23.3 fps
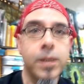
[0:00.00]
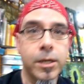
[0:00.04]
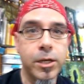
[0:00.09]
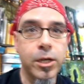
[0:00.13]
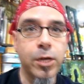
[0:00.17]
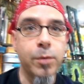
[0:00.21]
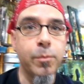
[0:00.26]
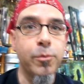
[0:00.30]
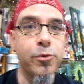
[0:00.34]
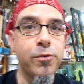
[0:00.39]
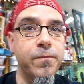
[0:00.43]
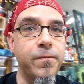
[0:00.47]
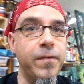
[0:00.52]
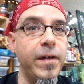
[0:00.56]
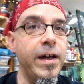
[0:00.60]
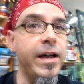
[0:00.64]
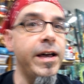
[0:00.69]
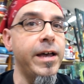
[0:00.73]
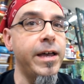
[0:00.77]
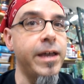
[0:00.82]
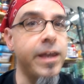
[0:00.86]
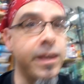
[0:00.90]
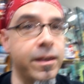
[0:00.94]
Number
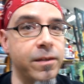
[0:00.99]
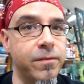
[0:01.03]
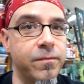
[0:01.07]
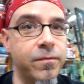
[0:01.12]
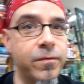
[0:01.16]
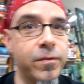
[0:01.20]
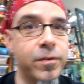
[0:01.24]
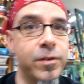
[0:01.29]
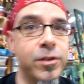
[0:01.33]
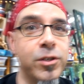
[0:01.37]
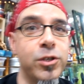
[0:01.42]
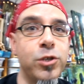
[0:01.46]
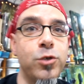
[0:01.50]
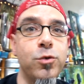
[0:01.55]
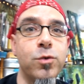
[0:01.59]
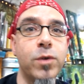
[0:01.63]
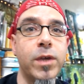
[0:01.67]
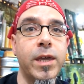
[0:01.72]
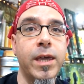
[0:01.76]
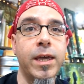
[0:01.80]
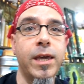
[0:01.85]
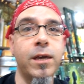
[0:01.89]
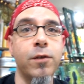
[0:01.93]
5, you
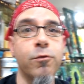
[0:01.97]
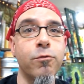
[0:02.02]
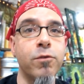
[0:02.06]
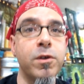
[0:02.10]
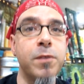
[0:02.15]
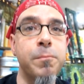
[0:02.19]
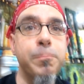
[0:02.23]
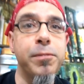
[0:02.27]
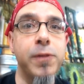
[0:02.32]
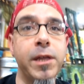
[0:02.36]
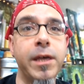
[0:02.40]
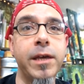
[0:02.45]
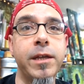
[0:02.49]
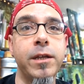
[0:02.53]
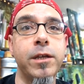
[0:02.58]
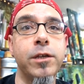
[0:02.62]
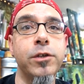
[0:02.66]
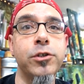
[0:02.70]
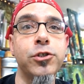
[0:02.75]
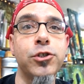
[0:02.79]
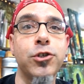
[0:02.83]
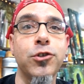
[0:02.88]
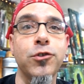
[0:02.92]
can
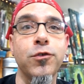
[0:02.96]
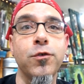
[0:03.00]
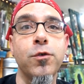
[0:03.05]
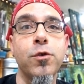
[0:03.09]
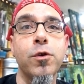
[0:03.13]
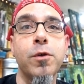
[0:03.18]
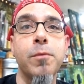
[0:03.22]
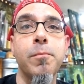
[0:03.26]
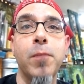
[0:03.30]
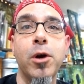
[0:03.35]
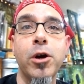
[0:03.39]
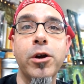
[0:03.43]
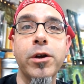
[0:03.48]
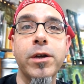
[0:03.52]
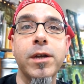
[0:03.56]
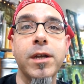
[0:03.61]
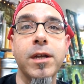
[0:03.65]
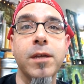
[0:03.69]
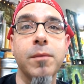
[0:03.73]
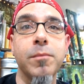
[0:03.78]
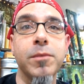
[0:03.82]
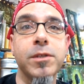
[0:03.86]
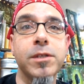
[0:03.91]
replenish your
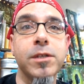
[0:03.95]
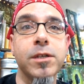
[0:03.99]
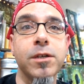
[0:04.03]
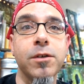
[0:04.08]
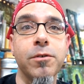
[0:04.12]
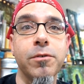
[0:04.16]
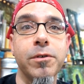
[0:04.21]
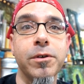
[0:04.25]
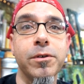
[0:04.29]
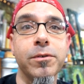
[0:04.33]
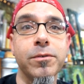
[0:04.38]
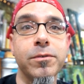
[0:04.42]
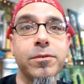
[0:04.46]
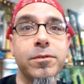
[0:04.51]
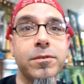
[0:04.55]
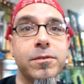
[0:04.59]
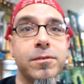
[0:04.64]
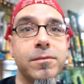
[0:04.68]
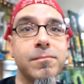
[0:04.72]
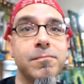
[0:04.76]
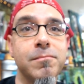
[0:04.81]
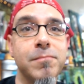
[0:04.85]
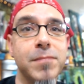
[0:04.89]
marketing
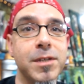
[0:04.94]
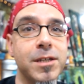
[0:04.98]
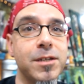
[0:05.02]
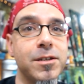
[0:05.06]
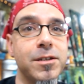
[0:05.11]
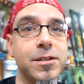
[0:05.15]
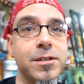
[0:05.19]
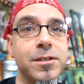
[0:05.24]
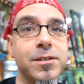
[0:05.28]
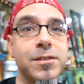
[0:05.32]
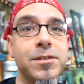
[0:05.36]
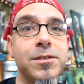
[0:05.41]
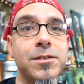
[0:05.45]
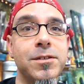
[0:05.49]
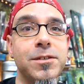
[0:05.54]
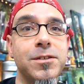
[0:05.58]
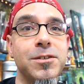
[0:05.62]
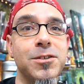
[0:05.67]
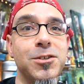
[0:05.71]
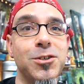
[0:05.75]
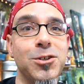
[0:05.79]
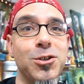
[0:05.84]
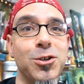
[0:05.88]
materials,
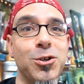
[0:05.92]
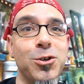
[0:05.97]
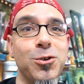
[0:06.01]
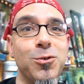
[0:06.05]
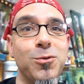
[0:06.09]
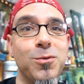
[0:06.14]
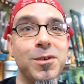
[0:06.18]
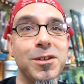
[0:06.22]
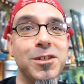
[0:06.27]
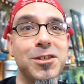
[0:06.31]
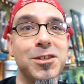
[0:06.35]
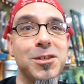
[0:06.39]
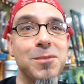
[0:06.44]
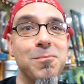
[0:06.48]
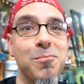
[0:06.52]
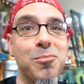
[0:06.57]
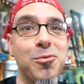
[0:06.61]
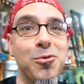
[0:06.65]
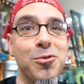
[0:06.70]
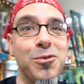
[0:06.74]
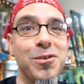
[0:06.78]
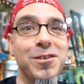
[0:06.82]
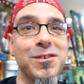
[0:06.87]
because, you know, it's
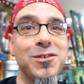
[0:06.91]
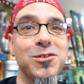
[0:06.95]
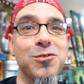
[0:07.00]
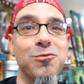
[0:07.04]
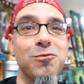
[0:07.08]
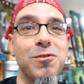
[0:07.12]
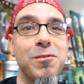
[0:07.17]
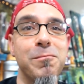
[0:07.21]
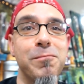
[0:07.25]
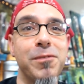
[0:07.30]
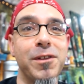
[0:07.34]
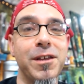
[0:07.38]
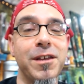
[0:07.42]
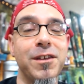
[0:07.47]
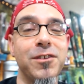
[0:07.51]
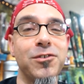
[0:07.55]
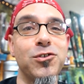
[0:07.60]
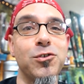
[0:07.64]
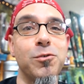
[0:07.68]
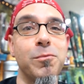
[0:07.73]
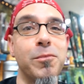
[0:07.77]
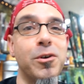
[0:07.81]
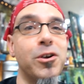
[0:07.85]
important to
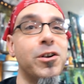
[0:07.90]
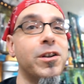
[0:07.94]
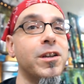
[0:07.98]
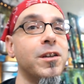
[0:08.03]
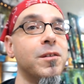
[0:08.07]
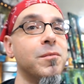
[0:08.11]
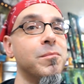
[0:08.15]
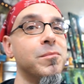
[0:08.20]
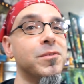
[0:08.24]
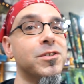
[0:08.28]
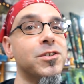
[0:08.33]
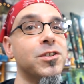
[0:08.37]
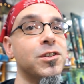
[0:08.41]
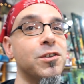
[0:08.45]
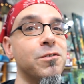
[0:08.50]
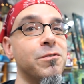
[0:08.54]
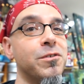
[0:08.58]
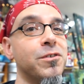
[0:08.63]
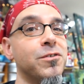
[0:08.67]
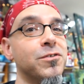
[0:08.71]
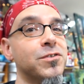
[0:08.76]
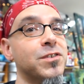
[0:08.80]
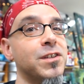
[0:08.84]
replenish your marketing
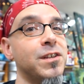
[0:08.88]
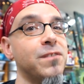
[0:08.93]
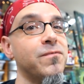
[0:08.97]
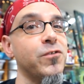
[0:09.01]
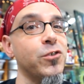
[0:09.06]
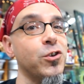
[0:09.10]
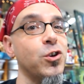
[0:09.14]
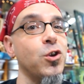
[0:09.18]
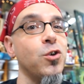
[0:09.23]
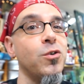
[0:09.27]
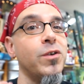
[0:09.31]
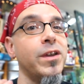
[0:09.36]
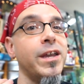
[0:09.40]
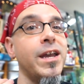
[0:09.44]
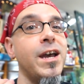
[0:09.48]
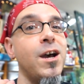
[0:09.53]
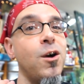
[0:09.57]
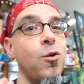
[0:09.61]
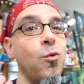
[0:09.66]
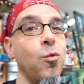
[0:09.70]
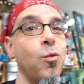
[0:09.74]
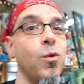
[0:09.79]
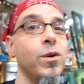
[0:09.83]
materials, and if you're going
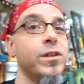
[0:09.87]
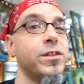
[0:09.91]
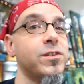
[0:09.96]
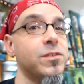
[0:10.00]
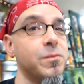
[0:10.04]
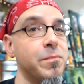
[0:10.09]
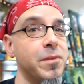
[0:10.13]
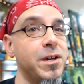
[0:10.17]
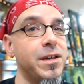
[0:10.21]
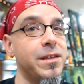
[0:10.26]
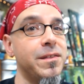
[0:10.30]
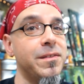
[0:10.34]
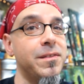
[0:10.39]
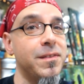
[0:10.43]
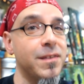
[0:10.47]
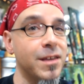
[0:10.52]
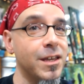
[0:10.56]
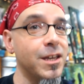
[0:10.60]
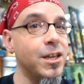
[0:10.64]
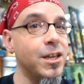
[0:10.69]
out once a month,